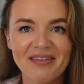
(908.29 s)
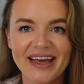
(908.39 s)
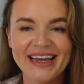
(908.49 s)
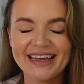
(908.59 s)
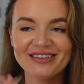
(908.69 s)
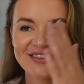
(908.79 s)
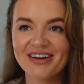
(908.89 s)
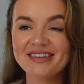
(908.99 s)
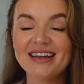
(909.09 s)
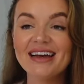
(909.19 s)
like it's
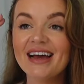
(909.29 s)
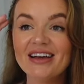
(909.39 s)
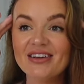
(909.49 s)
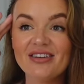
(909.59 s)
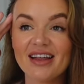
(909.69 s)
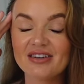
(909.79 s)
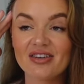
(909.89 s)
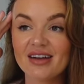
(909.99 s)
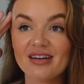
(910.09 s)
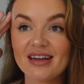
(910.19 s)
just you
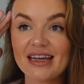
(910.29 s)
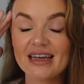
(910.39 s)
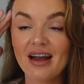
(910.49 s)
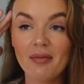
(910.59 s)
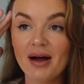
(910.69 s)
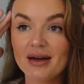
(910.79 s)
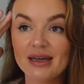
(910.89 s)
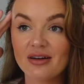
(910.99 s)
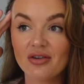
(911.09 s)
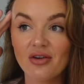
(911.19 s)
literally are like can I park
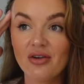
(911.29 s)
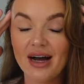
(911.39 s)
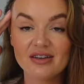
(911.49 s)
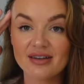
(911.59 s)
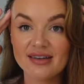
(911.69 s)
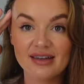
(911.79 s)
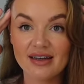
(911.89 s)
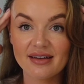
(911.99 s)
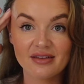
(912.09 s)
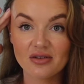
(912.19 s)
here or not I just need a
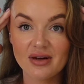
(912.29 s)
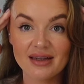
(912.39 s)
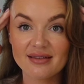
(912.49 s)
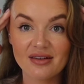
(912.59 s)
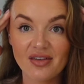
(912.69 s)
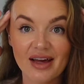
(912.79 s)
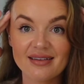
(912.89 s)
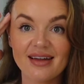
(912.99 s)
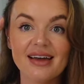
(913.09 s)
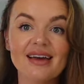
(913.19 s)
yes or no answer
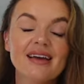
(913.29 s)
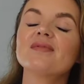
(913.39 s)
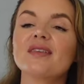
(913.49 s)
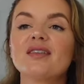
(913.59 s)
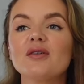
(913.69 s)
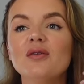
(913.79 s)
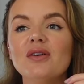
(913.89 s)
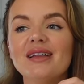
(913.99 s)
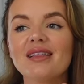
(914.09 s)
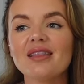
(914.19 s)
that's it
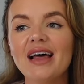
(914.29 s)
so